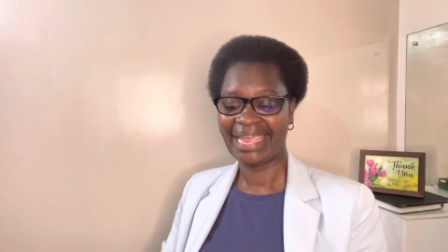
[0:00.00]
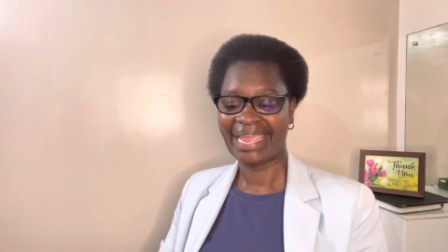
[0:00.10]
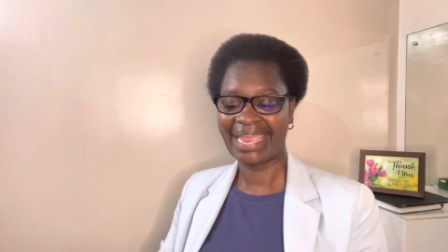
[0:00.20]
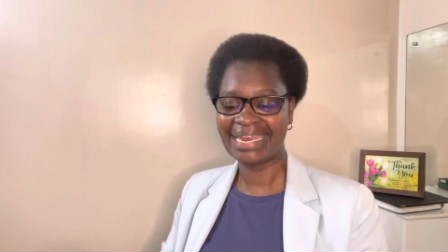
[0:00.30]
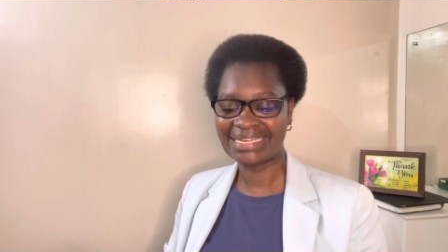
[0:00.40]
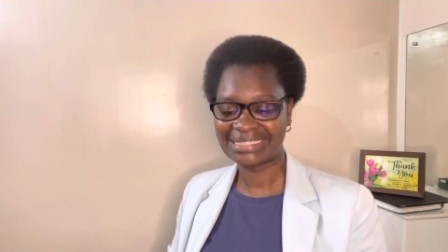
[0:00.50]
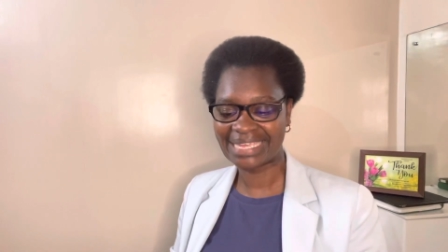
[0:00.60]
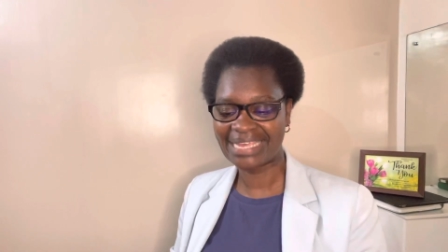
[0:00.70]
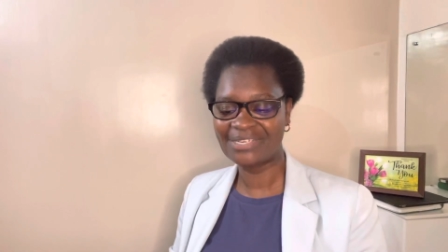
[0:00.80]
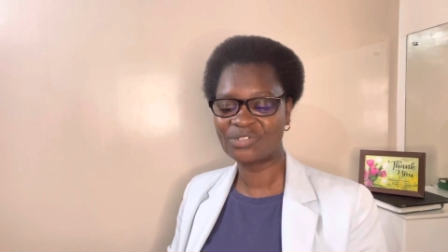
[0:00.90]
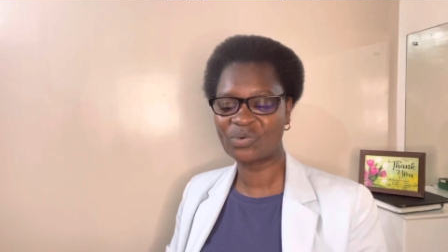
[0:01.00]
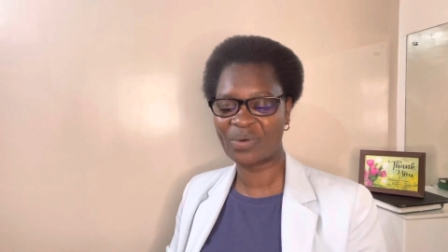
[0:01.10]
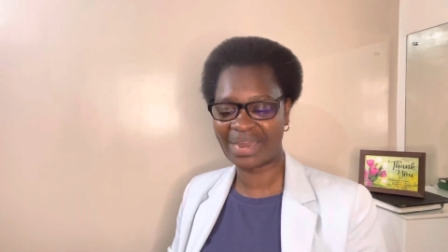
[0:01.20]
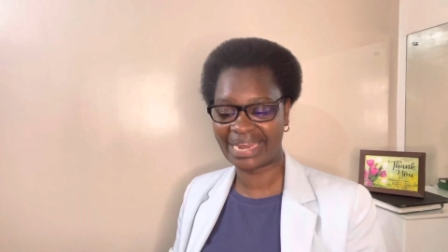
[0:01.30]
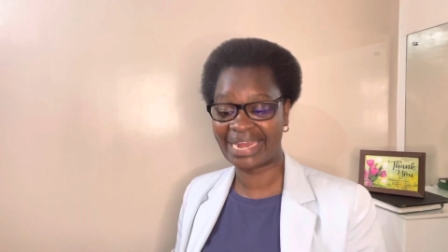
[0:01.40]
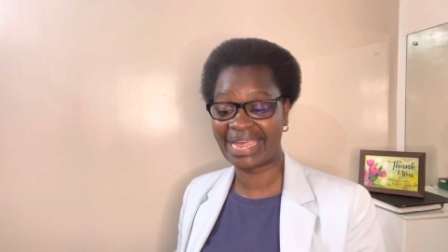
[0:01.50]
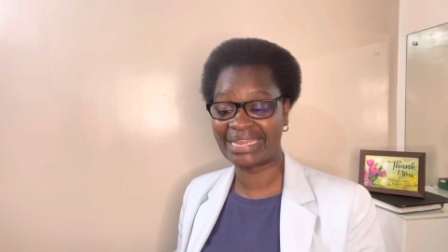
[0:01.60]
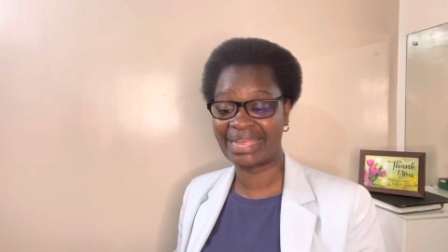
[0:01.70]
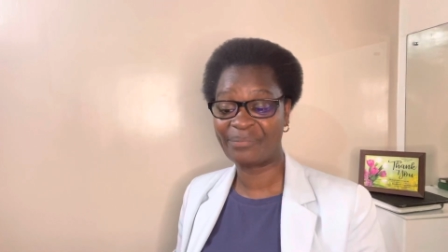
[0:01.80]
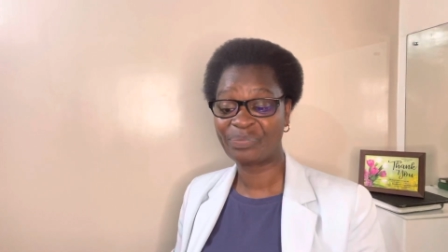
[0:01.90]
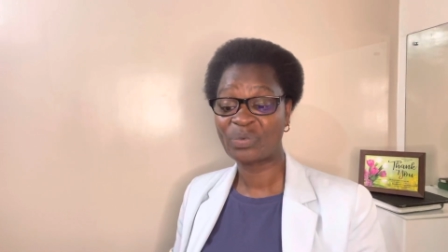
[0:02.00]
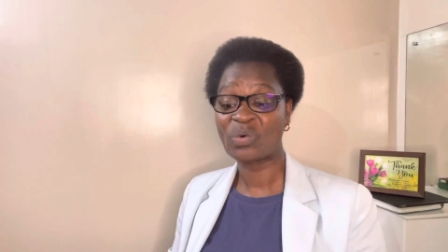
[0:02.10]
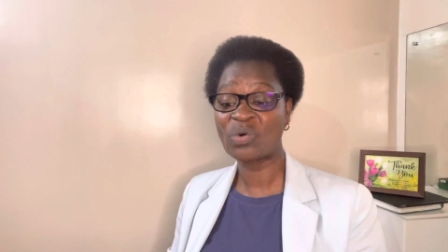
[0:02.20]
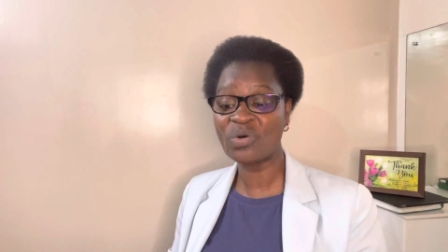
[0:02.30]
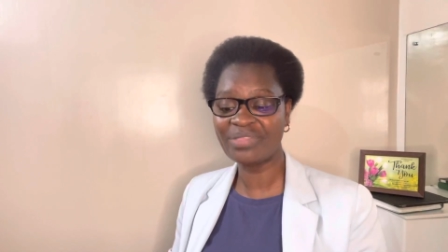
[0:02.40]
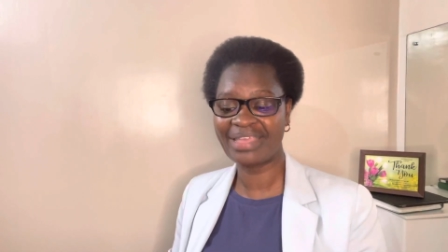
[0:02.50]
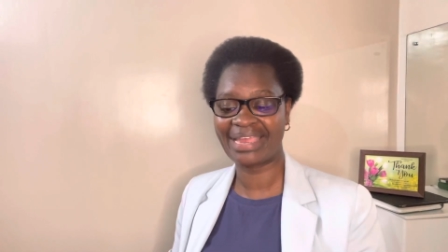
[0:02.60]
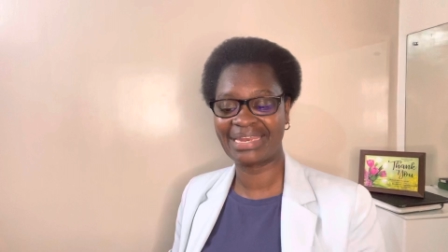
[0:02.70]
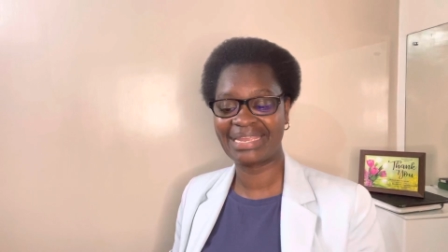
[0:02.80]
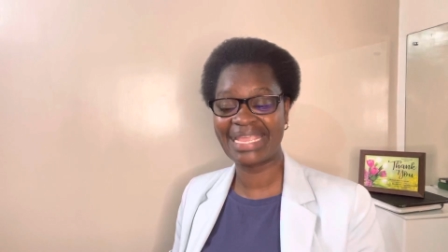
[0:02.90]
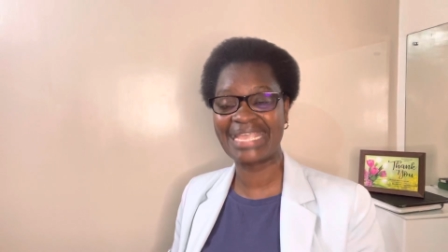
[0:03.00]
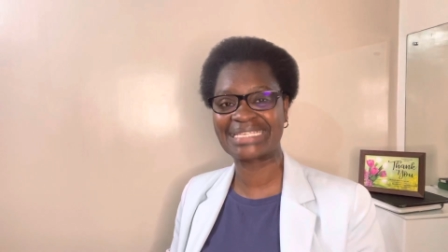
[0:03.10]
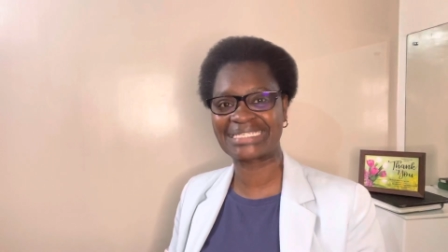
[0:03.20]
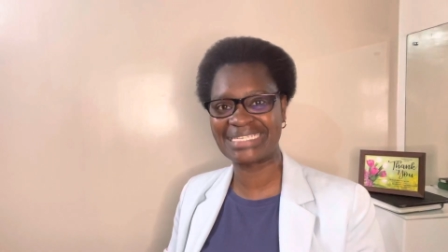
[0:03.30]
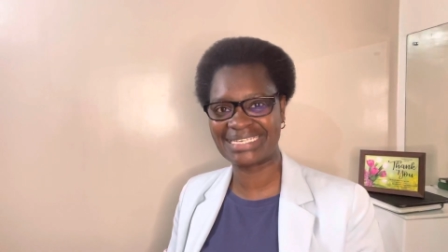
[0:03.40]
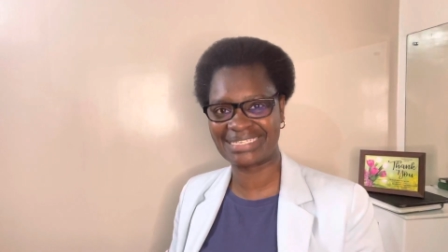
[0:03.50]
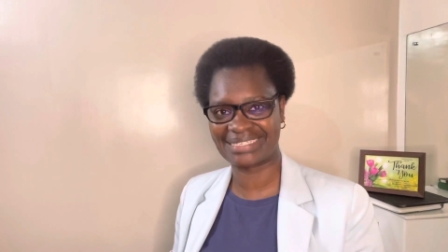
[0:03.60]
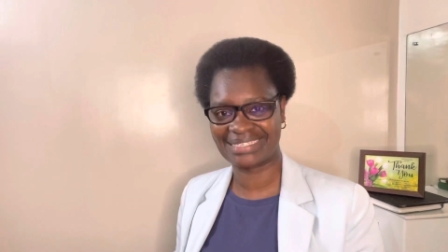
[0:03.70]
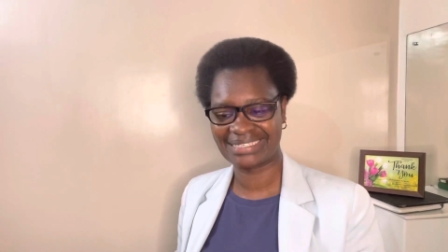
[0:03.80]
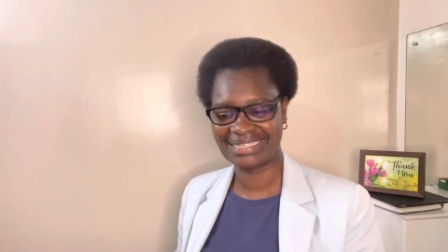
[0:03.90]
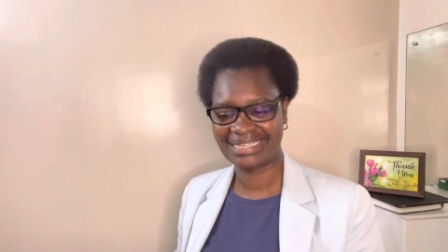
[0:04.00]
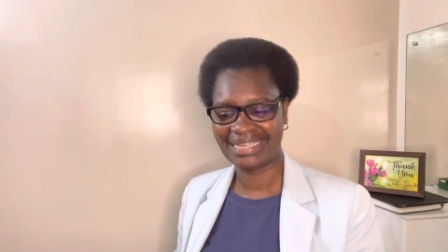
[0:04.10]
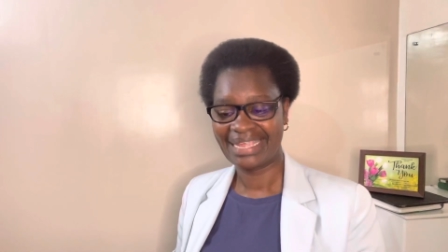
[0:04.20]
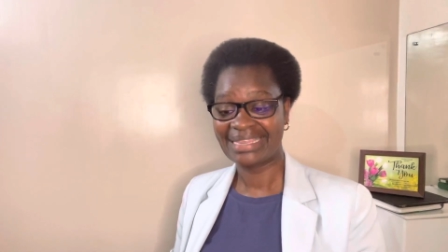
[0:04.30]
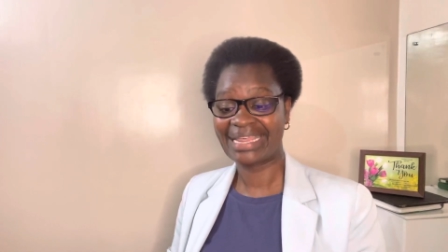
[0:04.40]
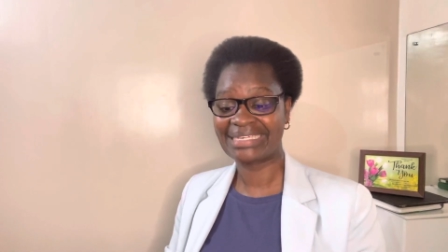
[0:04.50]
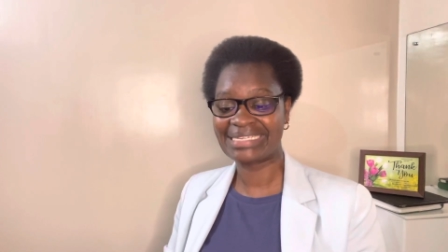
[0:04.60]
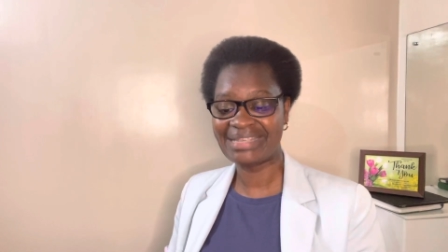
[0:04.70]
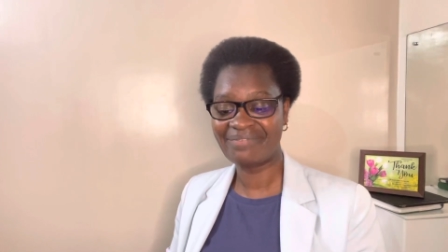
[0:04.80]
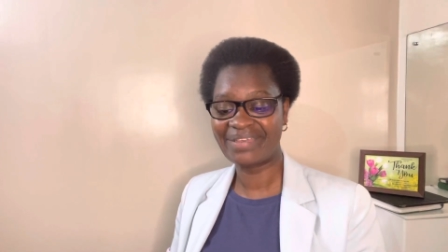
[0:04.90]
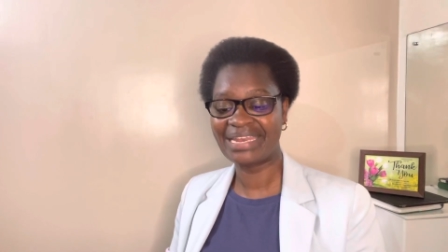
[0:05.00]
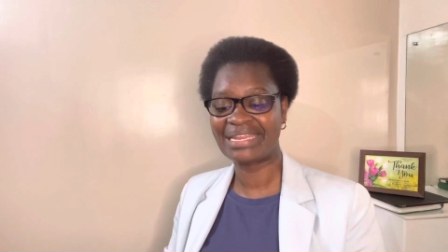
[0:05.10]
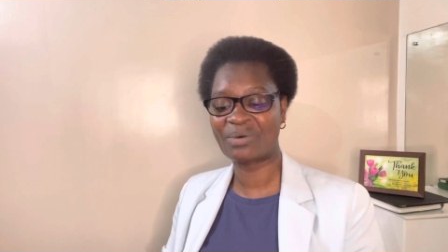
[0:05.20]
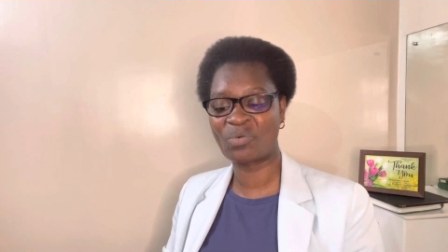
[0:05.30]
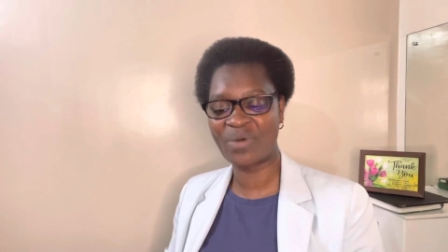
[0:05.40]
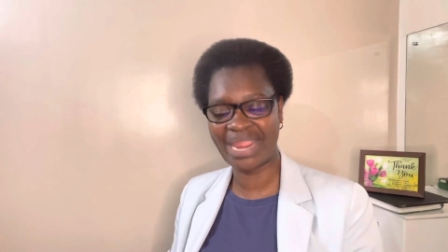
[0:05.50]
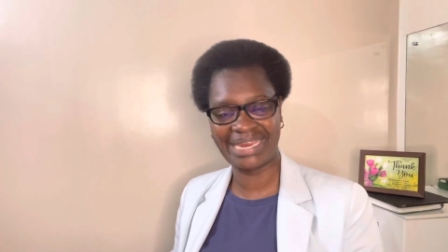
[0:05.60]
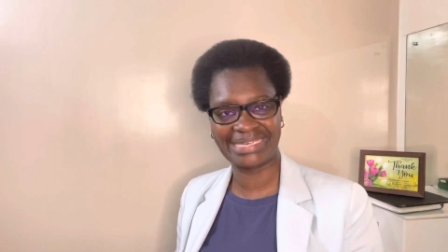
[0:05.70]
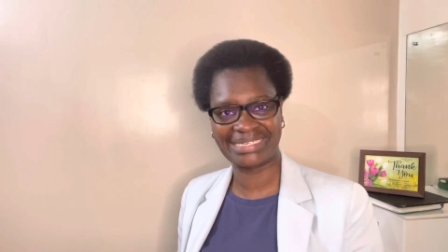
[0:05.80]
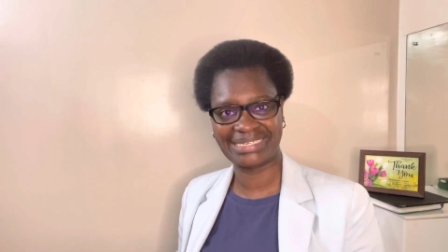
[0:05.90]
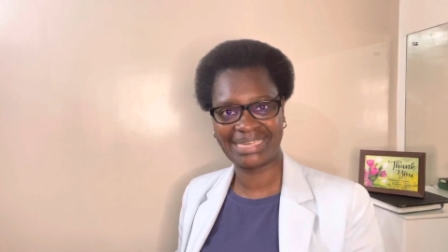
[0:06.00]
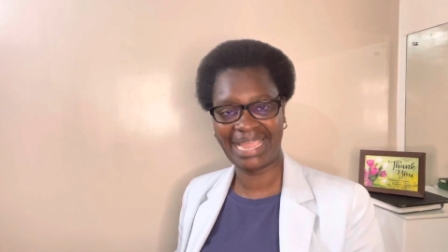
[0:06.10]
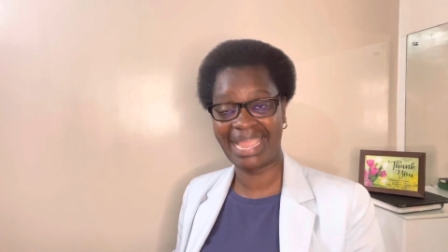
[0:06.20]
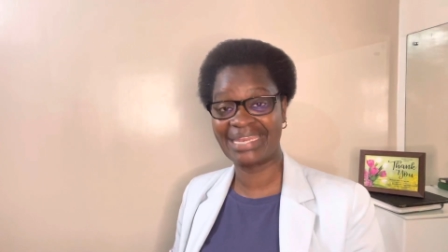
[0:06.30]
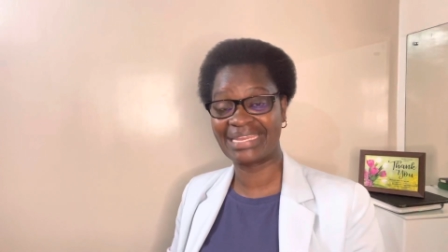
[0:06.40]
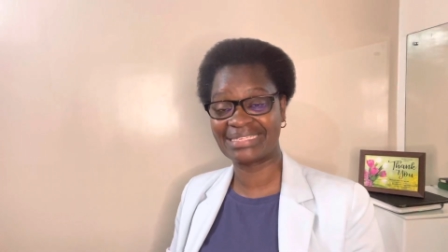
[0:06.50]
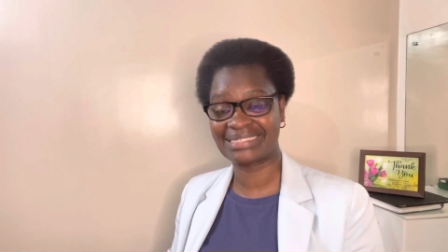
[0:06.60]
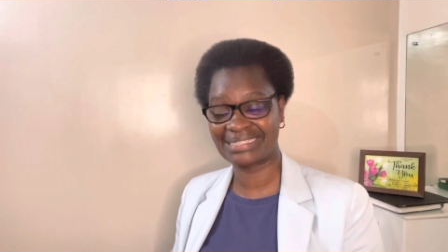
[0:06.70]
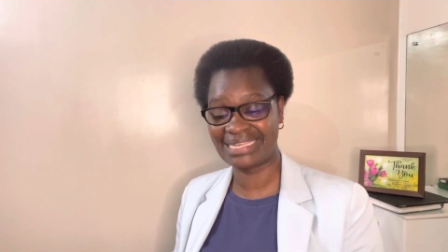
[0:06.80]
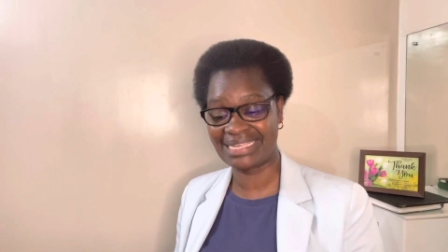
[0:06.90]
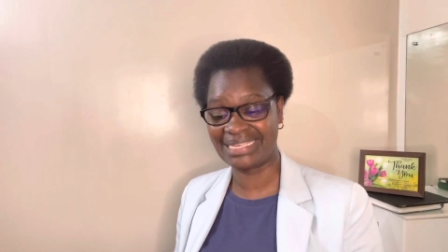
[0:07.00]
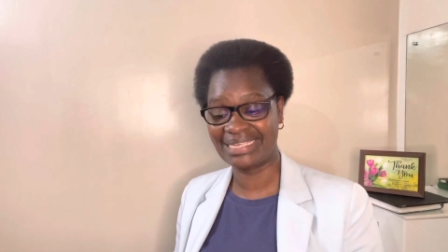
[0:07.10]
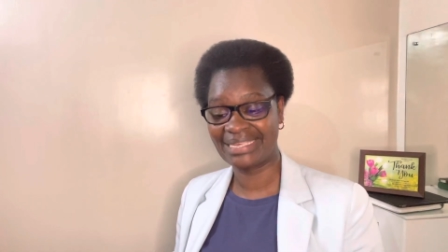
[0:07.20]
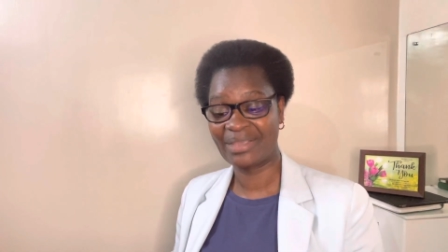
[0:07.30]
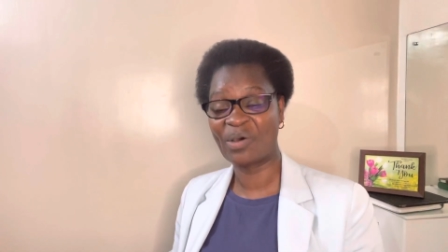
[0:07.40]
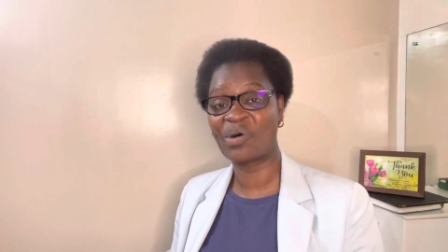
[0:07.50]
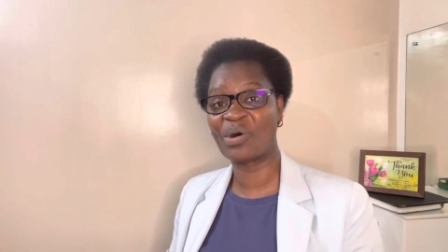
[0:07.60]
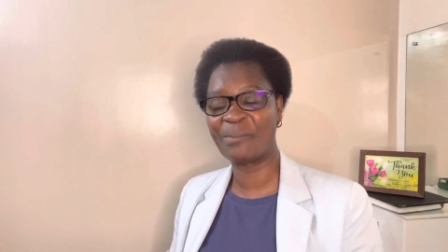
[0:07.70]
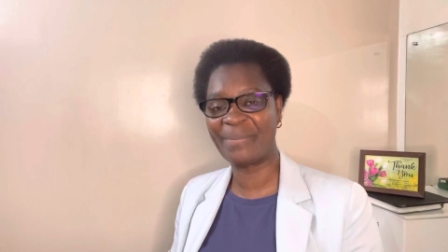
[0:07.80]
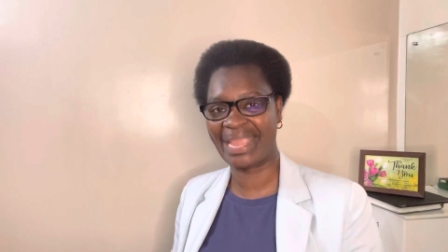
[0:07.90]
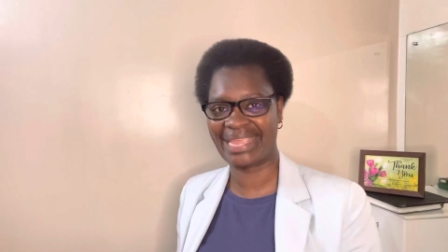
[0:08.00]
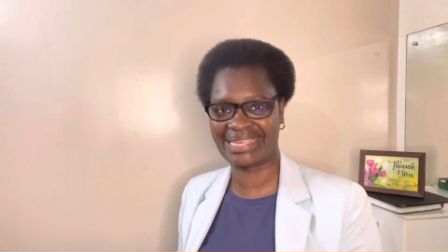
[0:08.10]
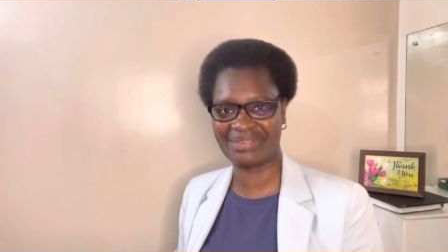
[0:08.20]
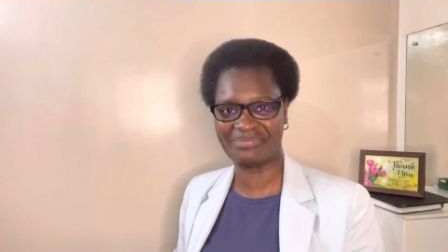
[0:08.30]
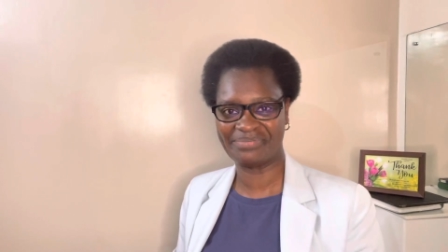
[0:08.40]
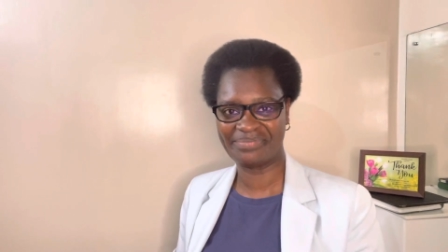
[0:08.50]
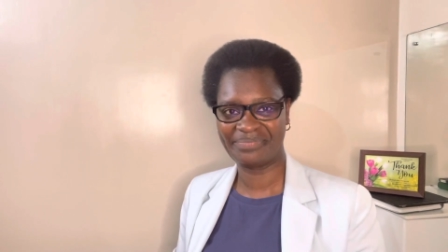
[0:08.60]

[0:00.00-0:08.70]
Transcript: And they said to one another, Who then is this that even the wind and the sea obey him?